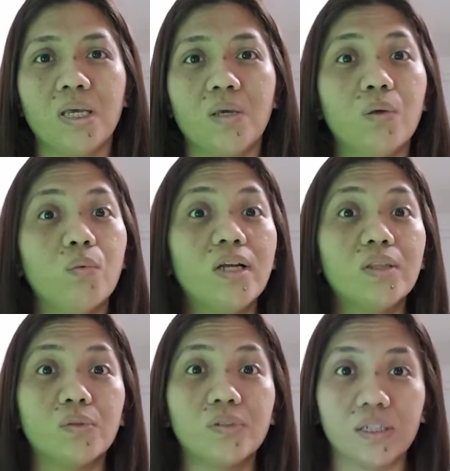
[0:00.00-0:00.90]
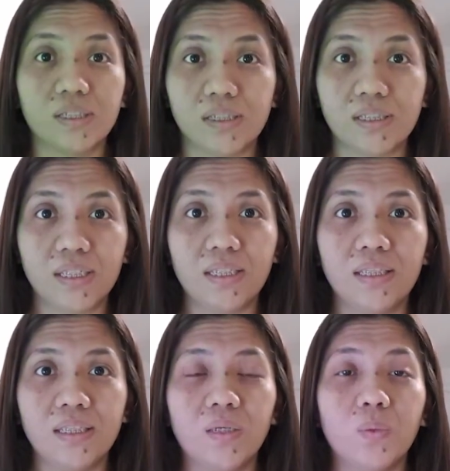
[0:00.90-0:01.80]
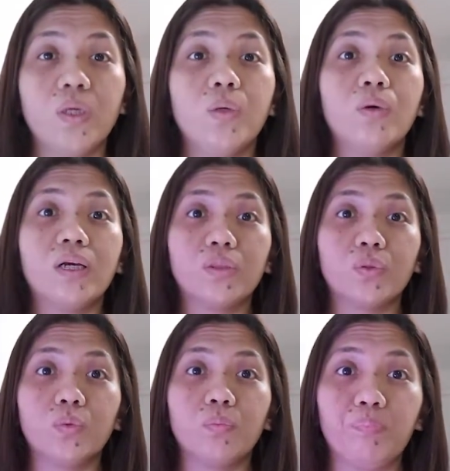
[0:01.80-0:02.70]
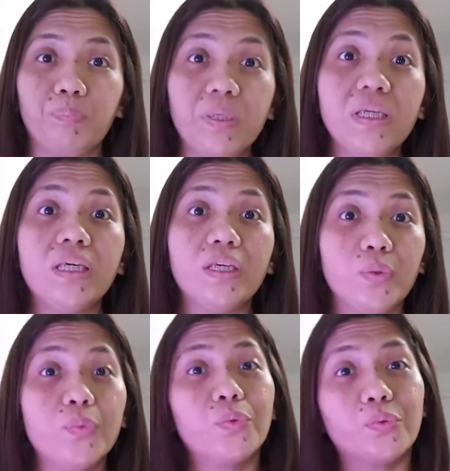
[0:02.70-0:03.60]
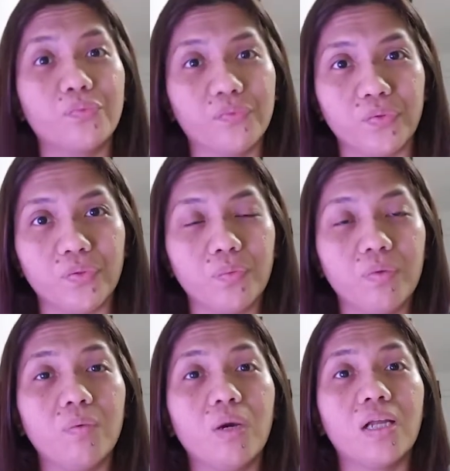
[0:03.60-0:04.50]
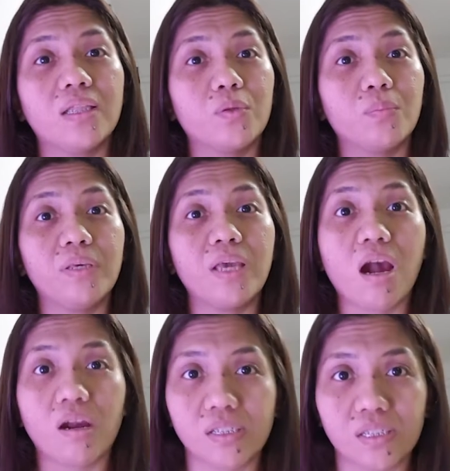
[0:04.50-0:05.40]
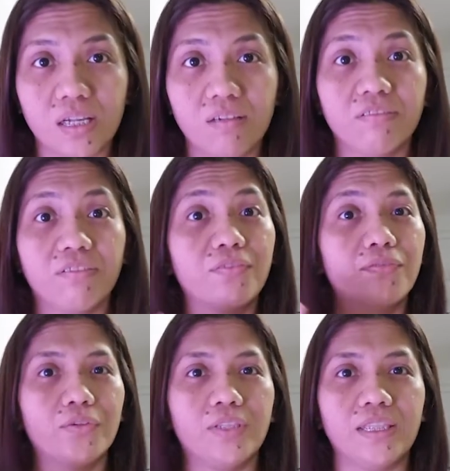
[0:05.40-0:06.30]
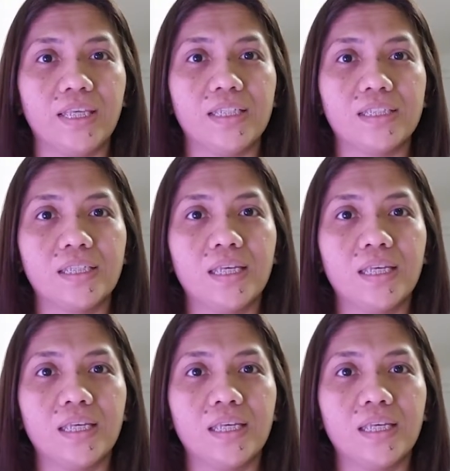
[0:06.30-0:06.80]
We want to succeed. We want to be you to full. We are to be ourselves to fullness.